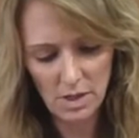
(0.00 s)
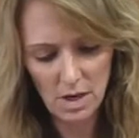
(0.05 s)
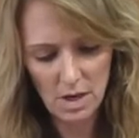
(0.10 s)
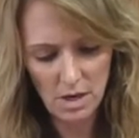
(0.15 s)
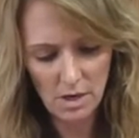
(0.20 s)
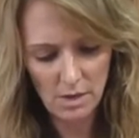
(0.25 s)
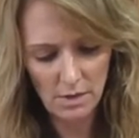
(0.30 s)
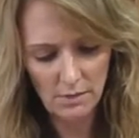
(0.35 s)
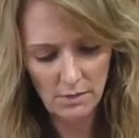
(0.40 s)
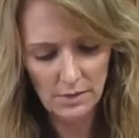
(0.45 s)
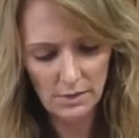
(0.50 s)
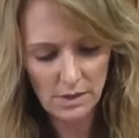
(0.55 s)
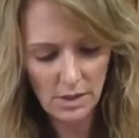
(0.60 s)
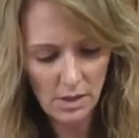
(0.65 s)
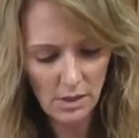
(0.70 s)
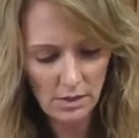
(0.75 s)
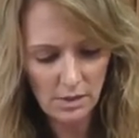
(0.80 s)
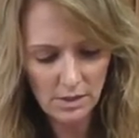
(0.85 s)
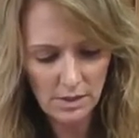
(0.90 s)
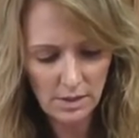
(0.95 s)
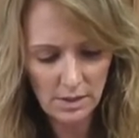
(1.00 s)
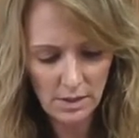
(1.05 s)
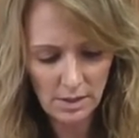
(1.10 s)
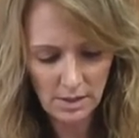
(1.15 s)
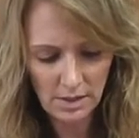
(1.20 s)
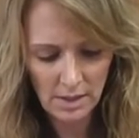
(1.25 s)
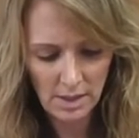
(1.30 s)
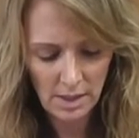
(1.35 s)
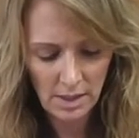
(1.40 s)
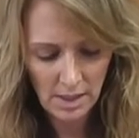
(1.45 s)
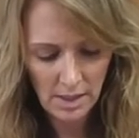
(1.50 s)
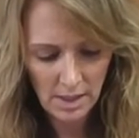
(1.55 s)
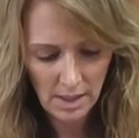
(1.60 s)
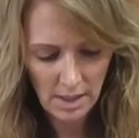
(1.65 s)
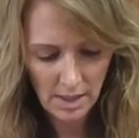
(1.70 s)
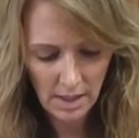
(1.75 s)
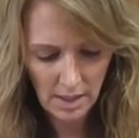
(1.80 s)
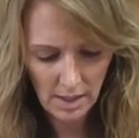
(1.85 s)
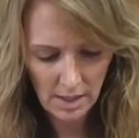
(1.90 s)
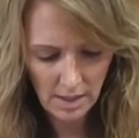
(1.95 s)
of salt,
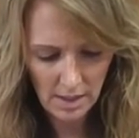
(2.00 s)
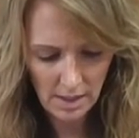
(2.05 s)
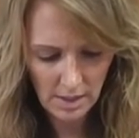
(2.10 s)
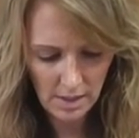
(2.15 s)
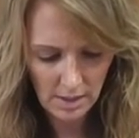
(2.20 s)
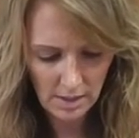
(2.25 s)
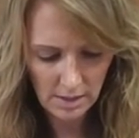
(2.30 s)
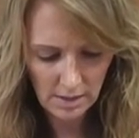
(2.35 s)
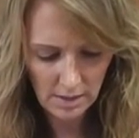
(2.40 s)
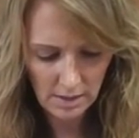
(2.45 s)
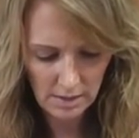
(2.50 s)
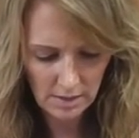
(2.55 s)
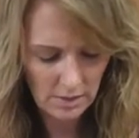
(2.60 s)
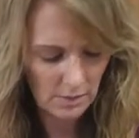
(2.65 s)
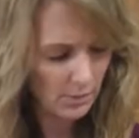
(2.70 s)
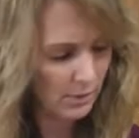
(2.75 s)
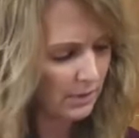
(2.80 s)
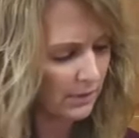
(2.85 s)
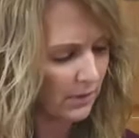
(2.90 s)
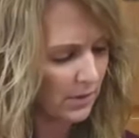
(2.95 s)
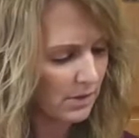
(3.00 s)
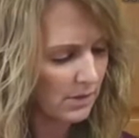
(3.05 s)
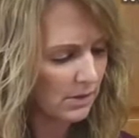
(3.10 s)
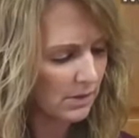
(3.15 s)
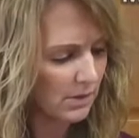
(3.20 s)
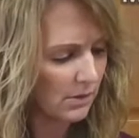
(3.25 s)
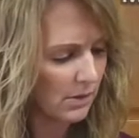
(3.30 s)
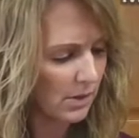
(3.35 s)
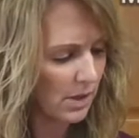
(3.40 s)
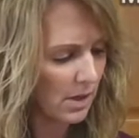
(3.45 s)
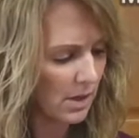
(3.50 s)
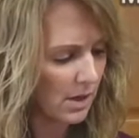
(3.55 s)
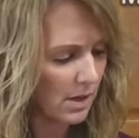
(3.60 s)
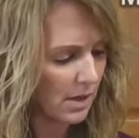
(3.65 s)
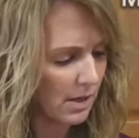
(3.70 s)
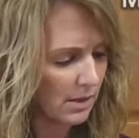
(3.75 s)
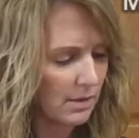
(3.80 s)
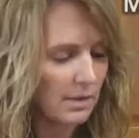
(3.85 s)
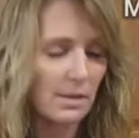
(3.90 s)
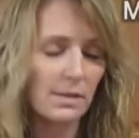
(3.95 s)
and we've also
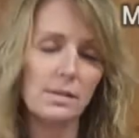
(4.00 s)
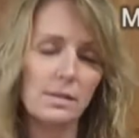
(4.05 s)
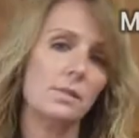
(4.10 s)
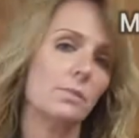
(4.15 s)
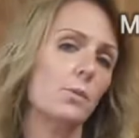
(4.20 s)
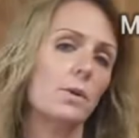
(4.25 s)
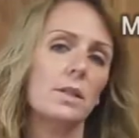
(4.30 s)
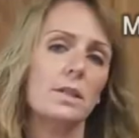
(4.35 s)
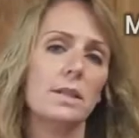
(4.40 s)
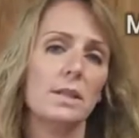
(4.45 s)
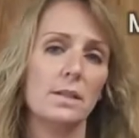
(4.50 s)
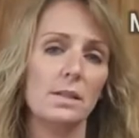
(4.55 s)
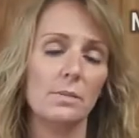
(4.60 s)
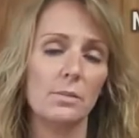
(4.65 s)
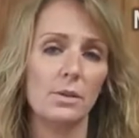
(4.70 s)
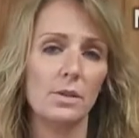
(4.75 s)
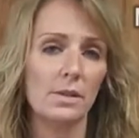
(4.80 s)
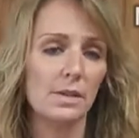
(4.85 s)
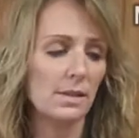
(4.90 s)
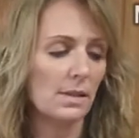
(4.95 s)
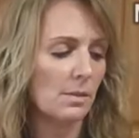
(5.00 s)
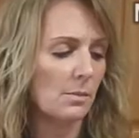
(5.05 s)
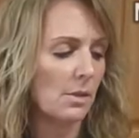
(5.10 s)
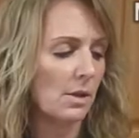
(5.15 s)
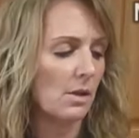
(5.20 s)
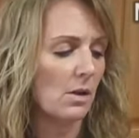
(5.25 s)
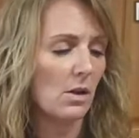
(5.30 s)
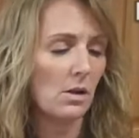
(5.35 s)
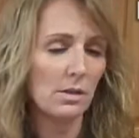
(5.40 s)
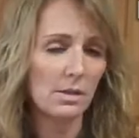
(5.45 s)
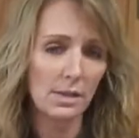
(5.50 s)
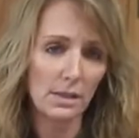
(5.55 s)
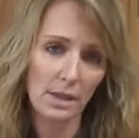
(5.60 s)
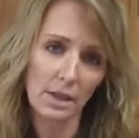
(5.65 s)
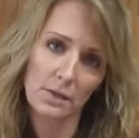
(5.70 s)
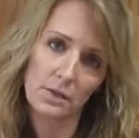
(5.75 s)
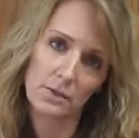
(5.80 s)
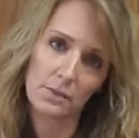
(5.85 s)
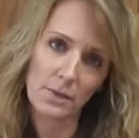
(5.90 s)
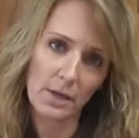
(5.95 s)
got 1 teaspoon of cinnamon, all
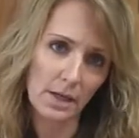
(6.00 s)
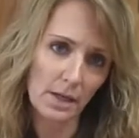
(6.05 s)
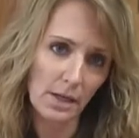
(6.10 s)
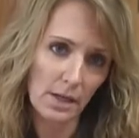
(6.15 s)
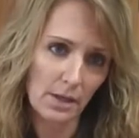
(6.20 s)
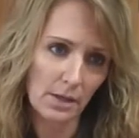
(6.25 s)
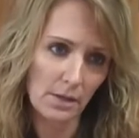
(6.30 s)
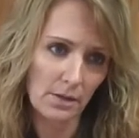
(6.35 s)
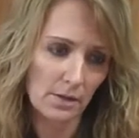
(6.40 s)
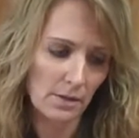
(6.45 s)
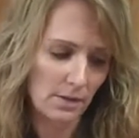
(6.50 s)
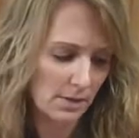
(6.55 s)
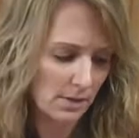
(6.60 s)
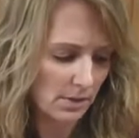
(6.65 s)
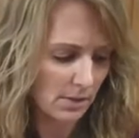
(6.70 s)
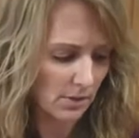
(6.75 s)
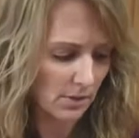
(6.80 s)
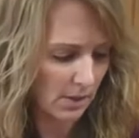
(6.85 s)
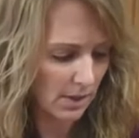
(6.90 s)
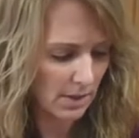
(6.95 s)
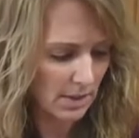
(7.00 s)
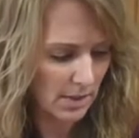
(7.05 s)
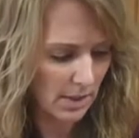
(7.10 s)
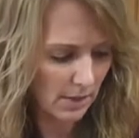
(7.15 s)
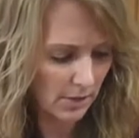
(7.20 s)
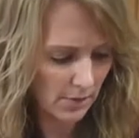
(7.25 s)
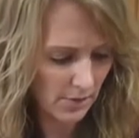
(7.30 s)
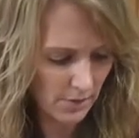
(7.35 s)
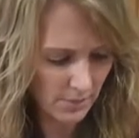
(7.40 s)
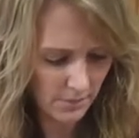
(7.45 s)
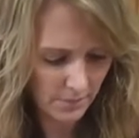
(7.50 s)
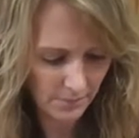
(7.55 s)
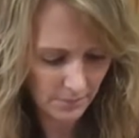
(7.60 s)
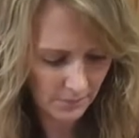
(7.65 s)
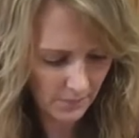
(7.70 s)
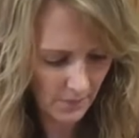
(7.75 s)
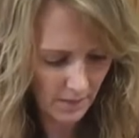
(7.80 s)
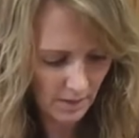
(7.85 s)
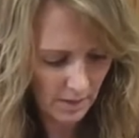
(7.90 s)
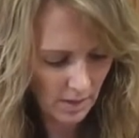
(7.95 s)
together right here in this little container.
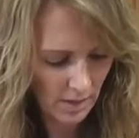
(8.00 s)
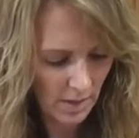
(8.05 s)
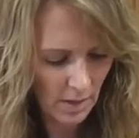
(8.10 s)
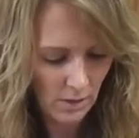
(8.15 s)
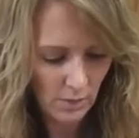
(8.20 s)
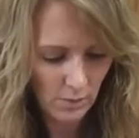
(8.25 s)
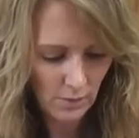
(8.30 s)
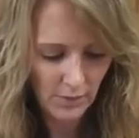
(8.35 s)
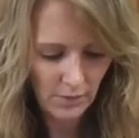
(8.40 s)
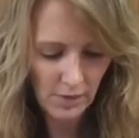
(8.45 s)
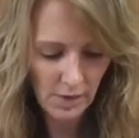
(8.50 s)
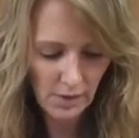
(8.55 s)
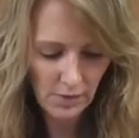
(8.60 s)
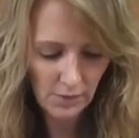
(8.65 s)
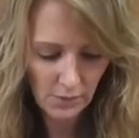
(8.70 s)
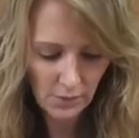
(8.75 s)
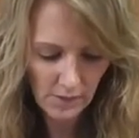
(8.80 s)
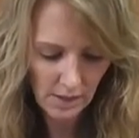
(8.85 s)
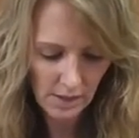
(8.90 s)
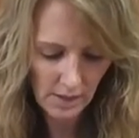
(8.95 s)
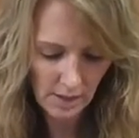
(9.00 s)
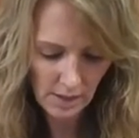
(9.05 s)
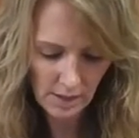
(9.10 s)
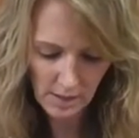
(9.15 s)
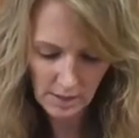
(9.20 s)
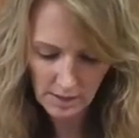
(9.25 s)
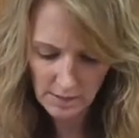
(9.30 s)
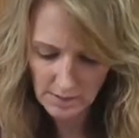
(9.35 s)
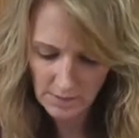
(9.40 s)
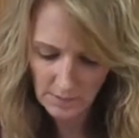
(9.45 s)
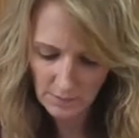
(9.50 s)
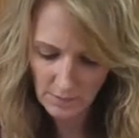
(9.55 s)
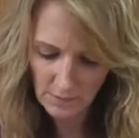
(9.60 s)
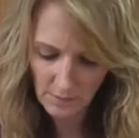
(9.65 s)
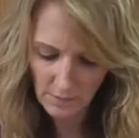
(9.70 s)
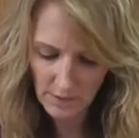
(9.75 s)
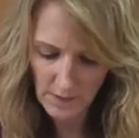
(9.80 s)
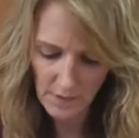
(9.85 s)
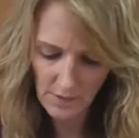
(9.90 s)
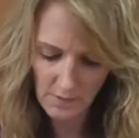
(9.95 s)
We've got 3 eggs.
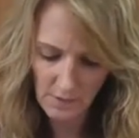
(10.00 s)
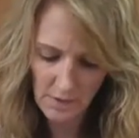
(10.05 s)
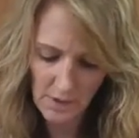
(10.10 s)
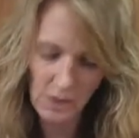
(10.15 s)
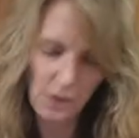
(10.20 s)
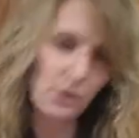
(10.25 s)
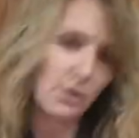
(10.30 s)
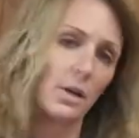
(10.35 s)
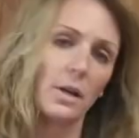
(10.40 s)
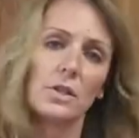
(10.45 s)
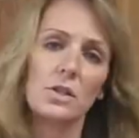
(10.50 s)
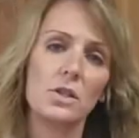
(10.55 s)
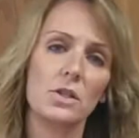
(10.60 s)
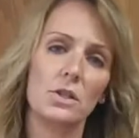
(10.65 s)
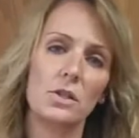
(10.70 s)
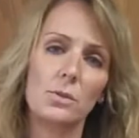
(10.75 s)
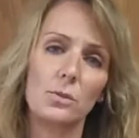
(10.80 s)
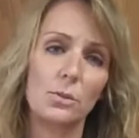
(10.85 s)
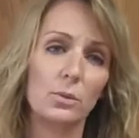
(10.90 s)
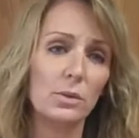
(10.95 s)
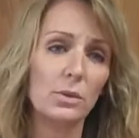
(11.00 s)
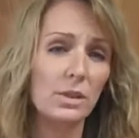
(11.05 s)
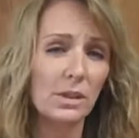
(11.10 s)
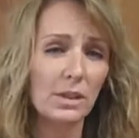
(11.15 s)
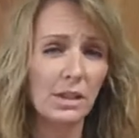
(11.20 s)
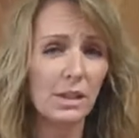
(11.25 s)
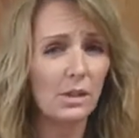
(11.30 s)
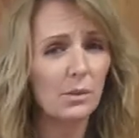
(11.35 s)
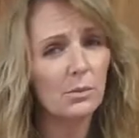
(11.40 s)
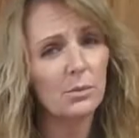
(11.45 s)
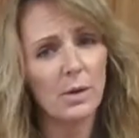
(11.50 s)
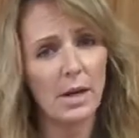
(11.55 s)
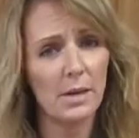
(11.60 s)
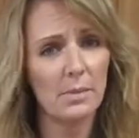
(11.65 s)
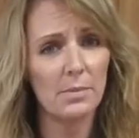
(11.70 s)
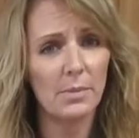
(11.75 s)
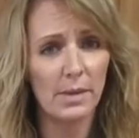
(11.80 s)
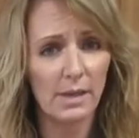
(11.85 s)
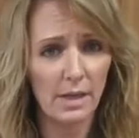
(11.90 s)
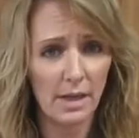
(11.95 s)
We have a crushed, really
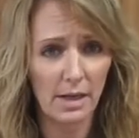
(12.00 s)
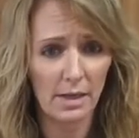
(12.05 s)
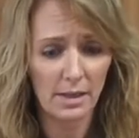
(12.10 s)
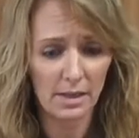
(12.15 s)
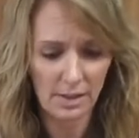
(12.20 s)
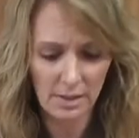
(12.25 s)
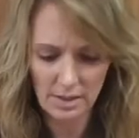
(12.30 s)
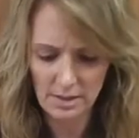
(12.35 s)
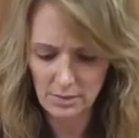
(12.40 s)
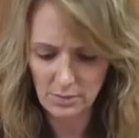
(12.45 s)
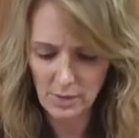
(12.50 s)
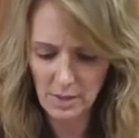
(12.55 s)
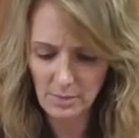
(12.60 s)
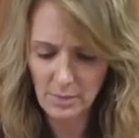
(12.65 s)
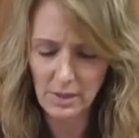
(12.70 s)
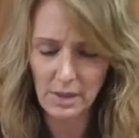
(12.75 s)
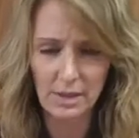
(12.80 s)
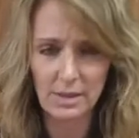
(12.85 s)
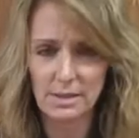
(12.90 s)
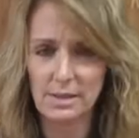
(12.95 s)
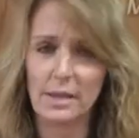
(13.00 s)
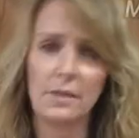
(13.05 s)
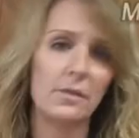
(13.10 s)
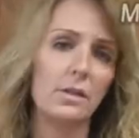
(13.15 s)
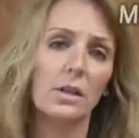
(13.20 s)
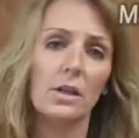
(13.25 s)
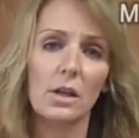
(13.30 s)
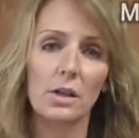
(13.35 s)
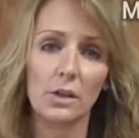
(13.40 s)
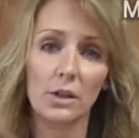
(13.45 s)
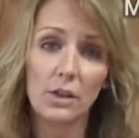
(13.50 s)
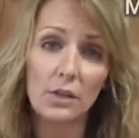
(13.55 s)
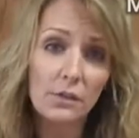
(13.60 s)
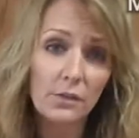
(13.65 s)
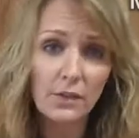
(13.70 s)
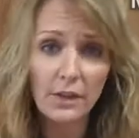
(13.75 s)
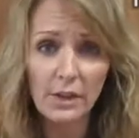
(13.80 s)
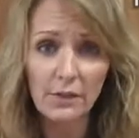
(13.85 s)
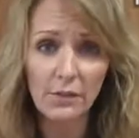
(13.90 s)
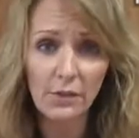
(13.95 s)
ripe banana, because ripe bananas have a lot of good
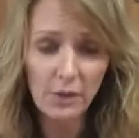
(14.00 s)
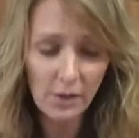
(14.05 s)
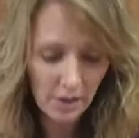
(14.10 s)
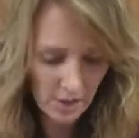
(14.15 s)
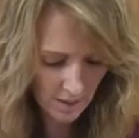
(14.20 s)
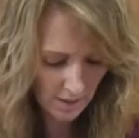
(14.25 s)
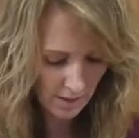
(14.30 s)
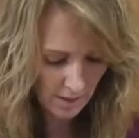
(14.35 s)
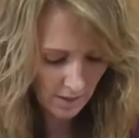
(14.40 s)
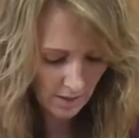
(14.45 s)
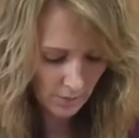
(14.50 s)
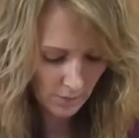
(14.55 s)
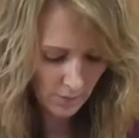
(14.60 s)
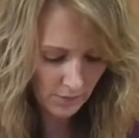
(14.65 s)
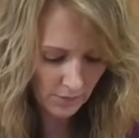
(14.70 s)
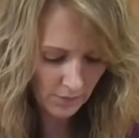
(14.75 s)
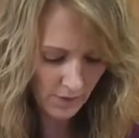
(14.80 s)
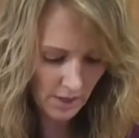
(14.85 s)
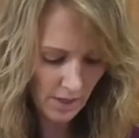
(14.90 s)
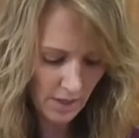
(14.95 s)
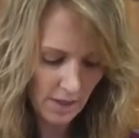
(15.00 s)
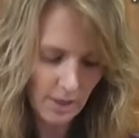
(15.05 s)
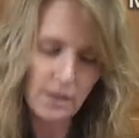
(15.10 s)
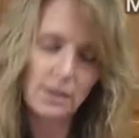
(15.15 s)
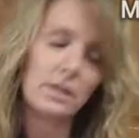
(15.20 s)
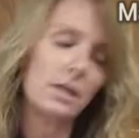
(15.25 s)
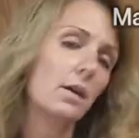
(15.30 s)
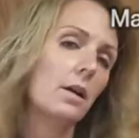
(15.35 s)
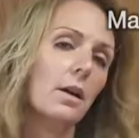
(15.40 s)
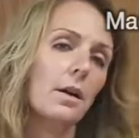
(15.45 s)
flavor. We've got